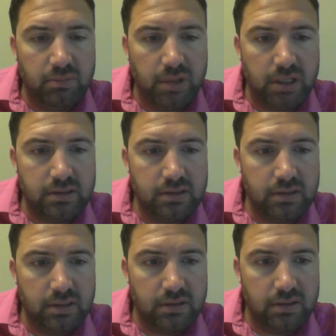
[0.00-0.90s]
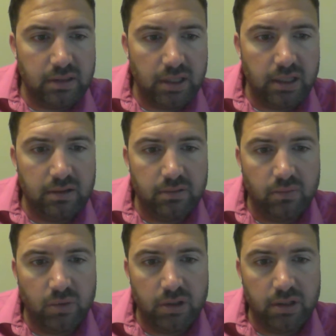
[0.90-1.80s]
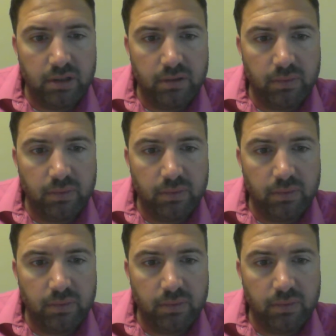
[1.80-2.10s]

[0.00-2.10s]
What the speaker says: But again, one that